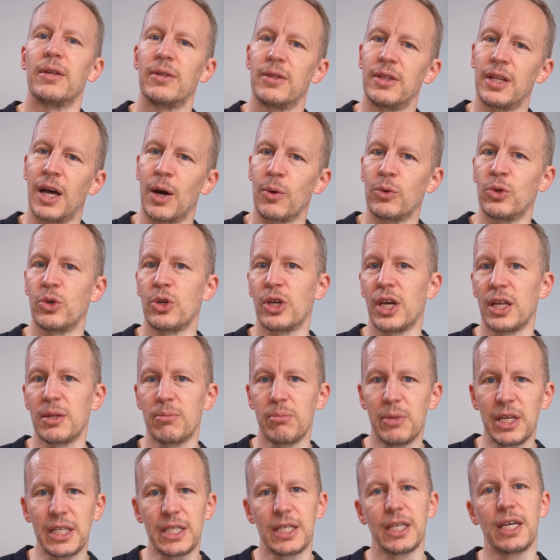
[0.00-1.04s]
now you can
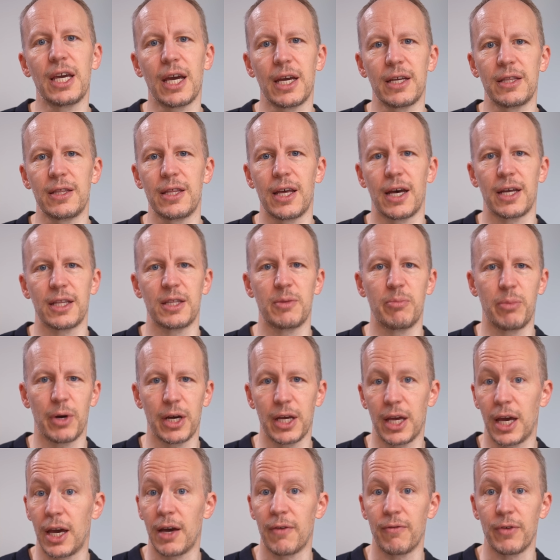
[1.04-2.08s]
mitigate that by
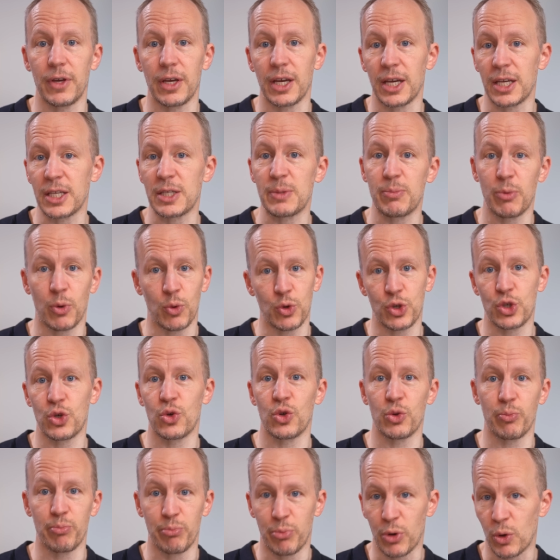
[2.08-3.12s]
having exposure
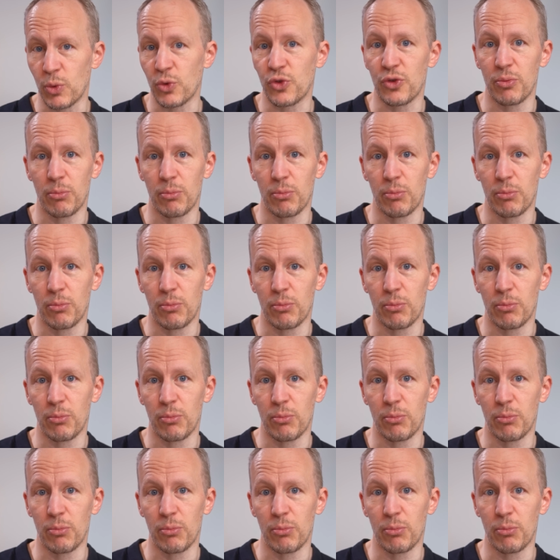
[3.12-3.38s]
on both